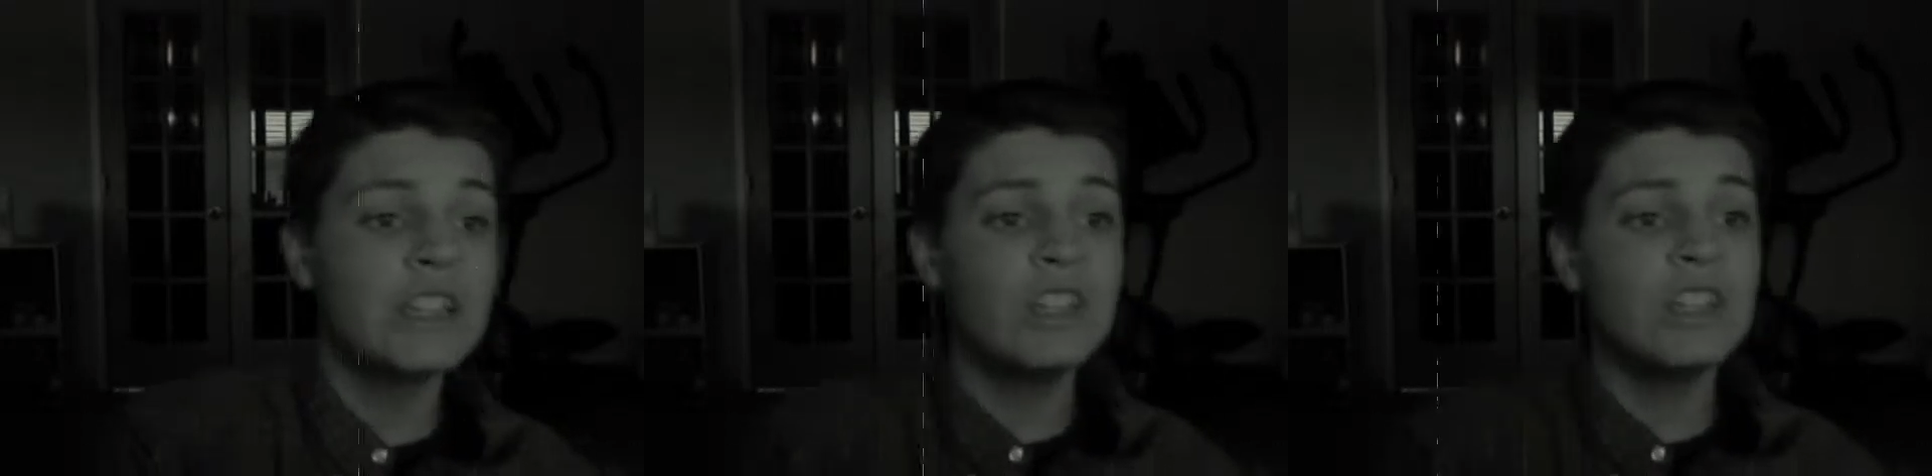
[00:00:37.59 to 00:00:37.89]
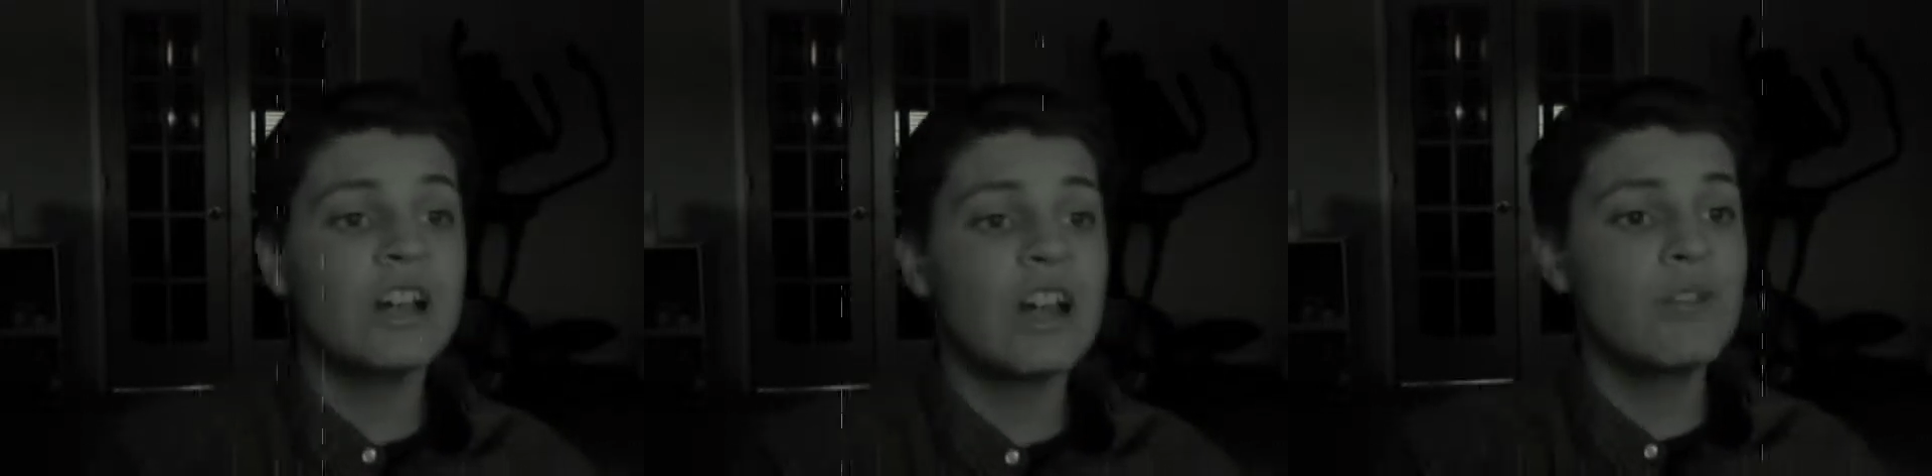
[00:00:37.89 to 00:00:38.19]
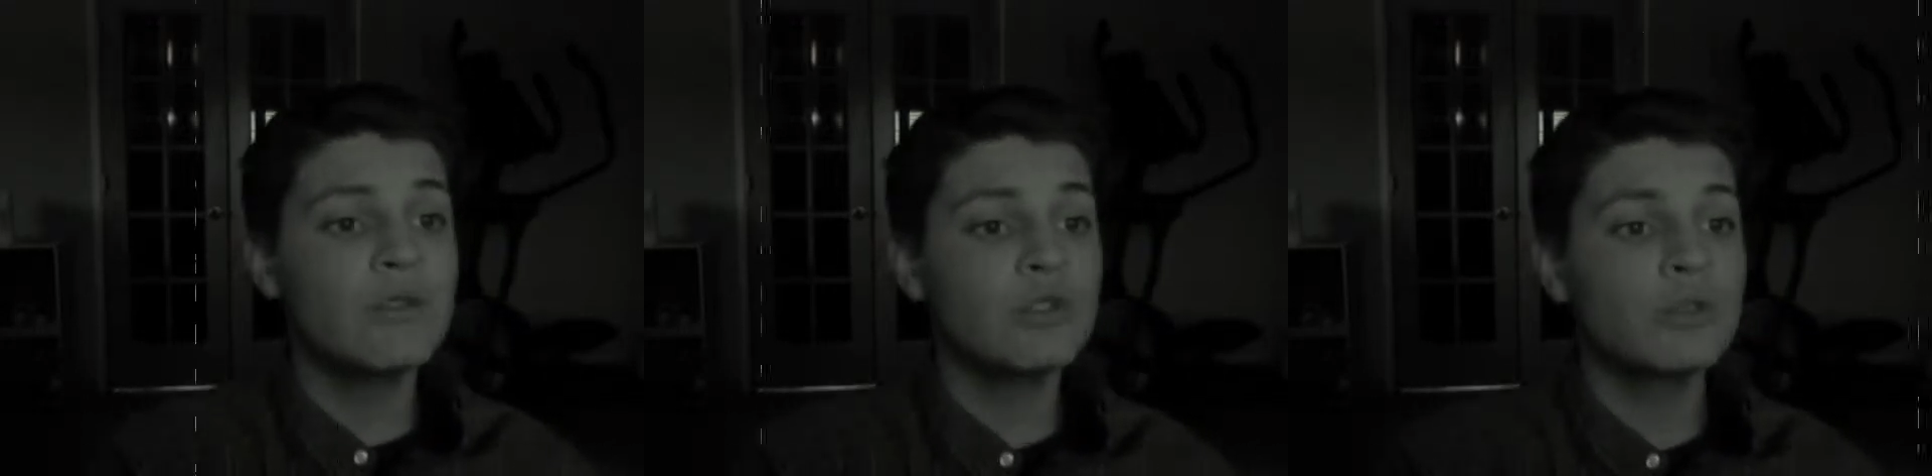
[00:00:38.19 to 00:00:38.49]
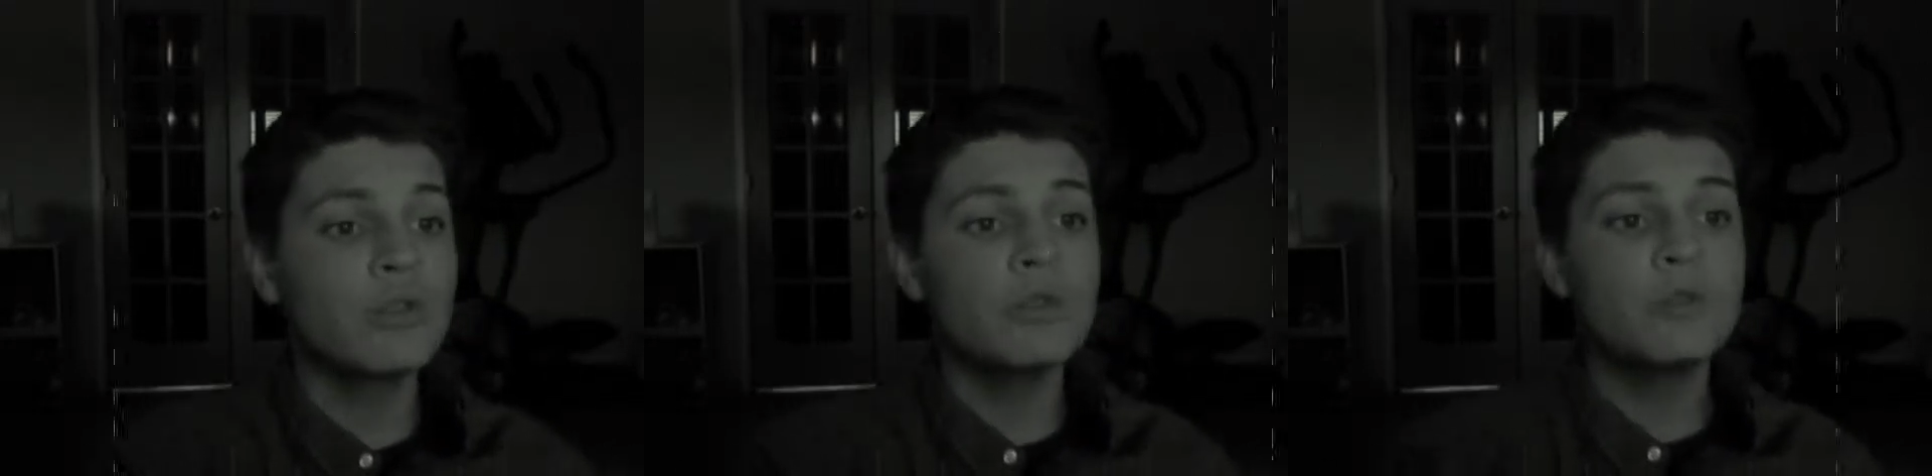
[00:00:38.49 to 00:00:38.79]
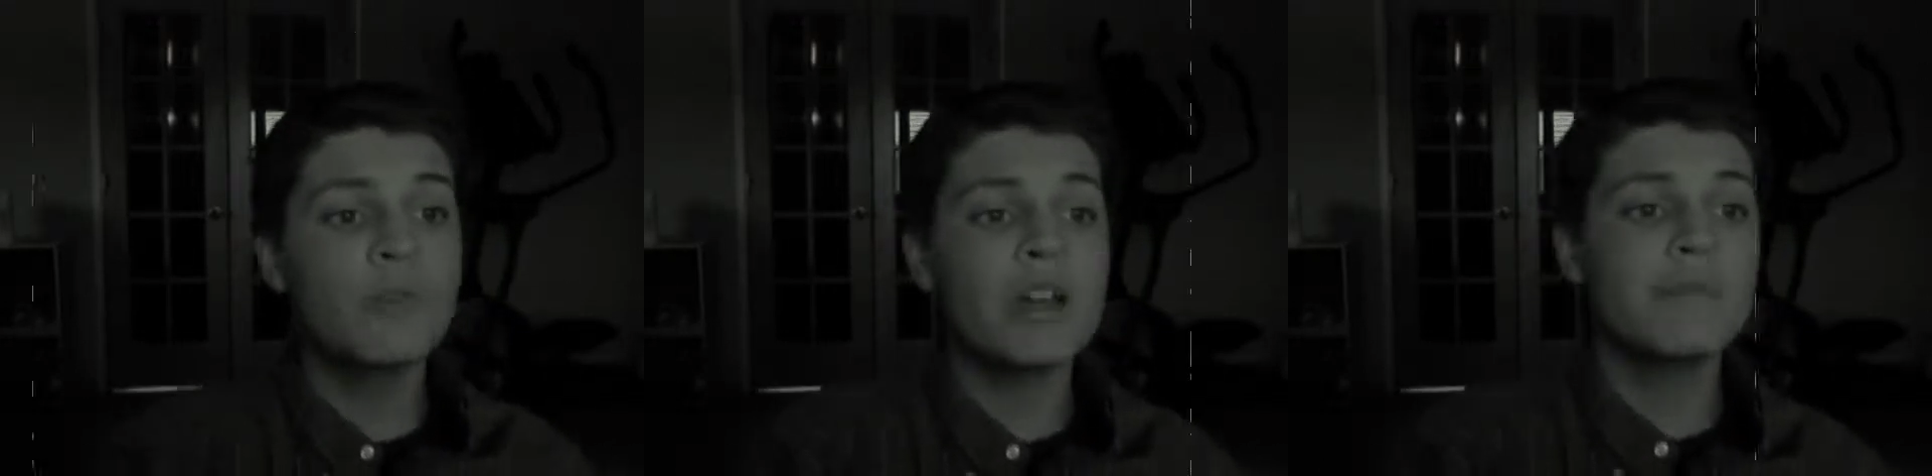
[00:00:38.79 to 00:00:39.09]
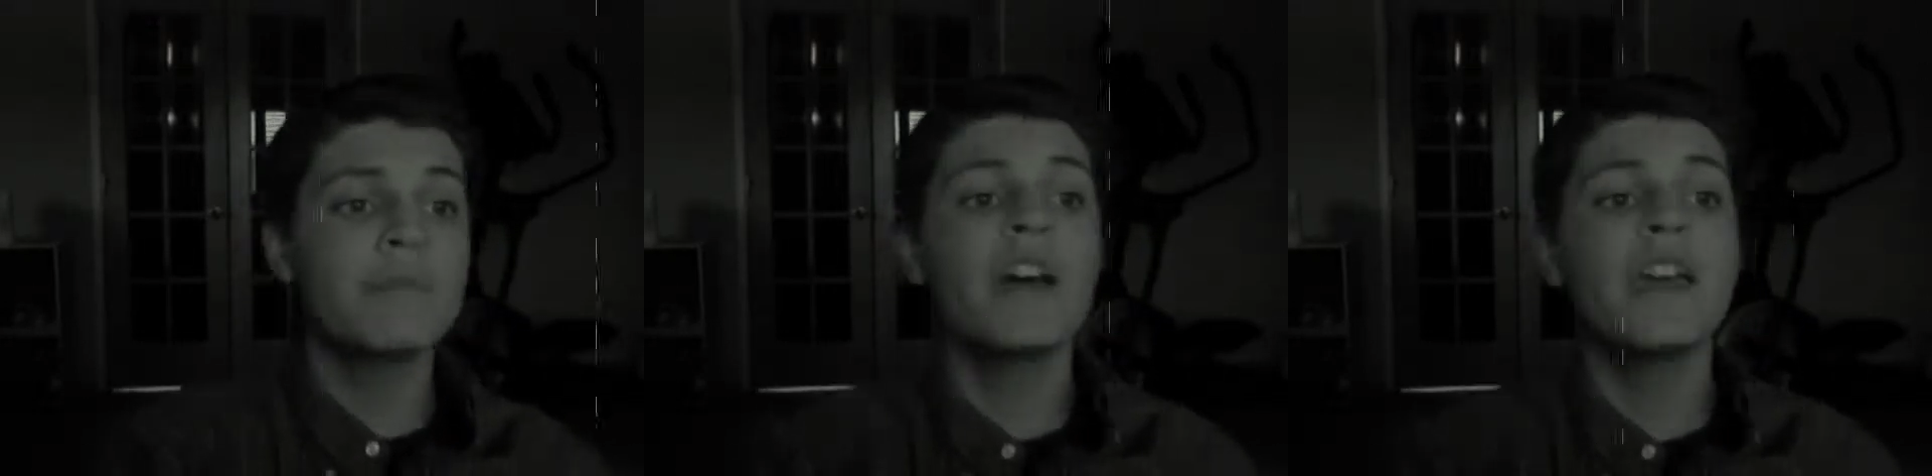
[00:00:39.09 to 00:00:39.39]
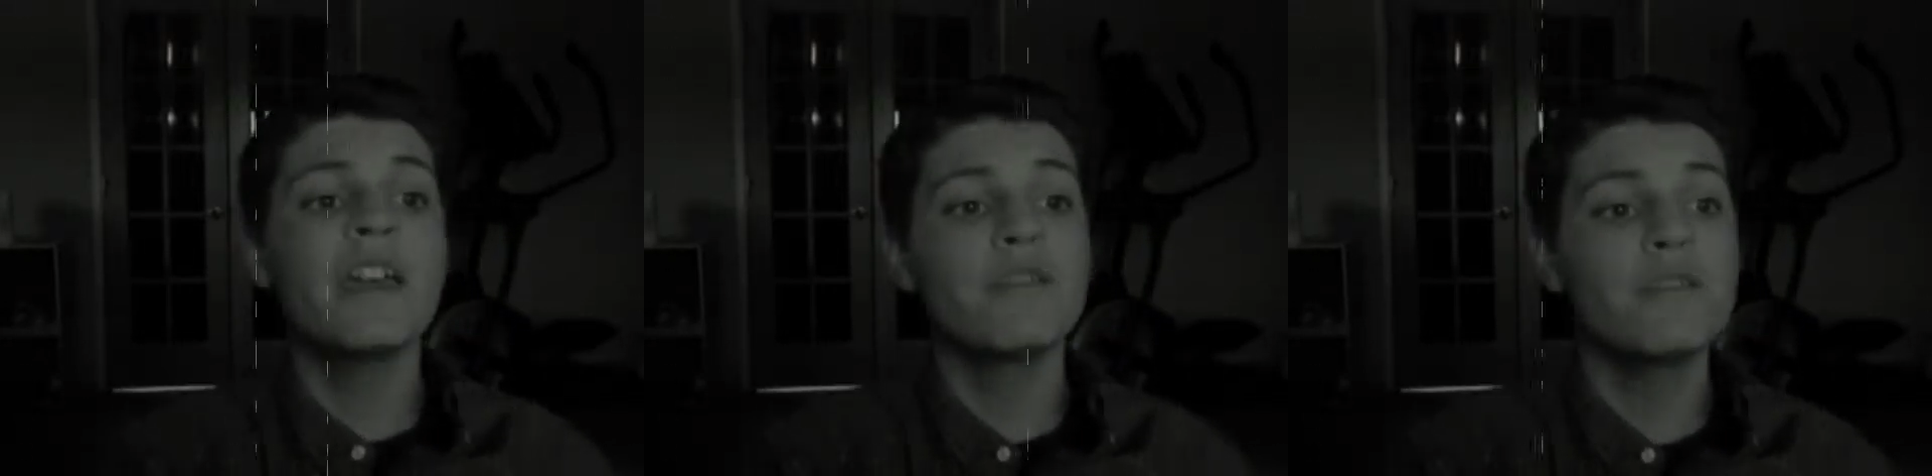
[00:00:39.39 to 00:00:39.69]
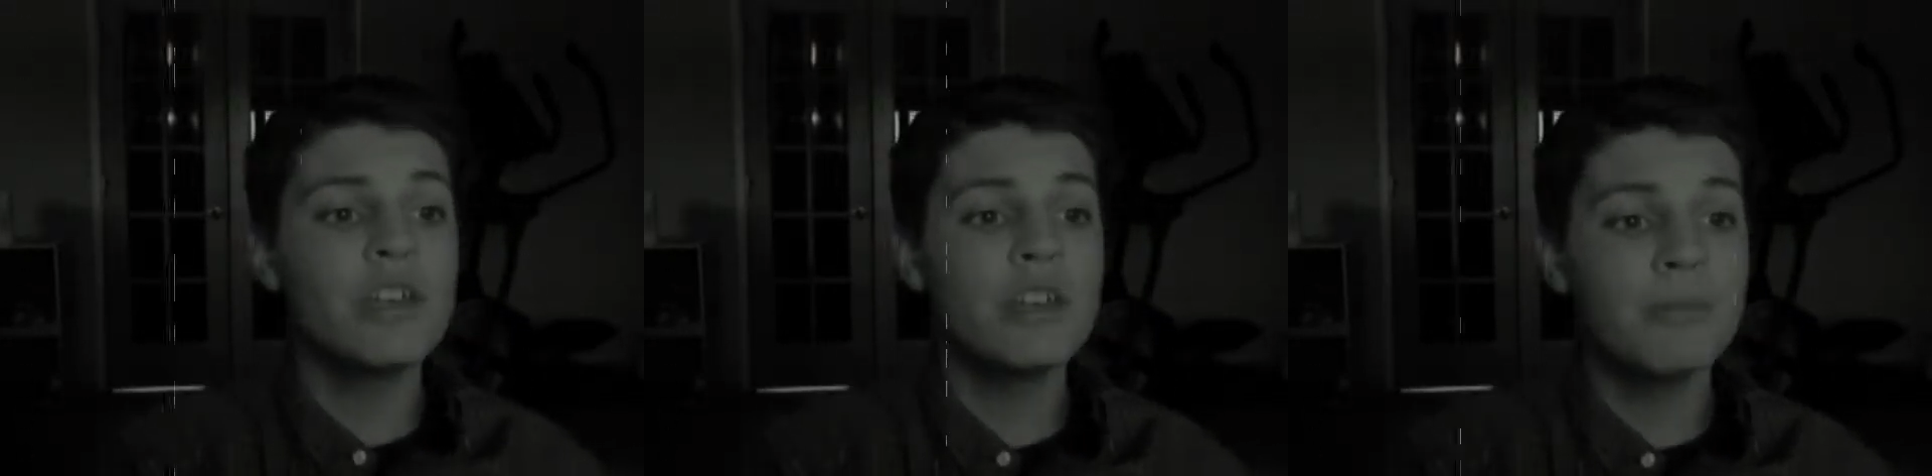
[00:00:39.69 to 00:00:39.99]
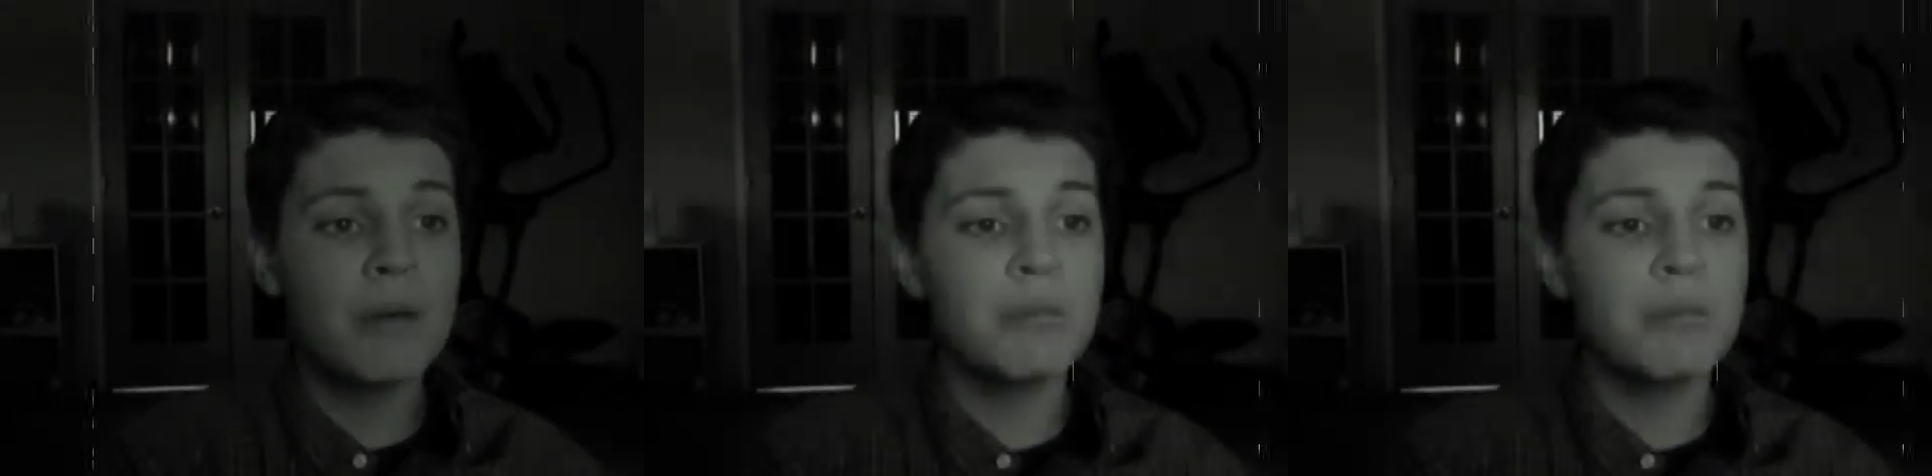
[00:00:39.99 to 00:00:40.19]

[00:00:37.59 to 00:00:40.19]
He, I was told by my fake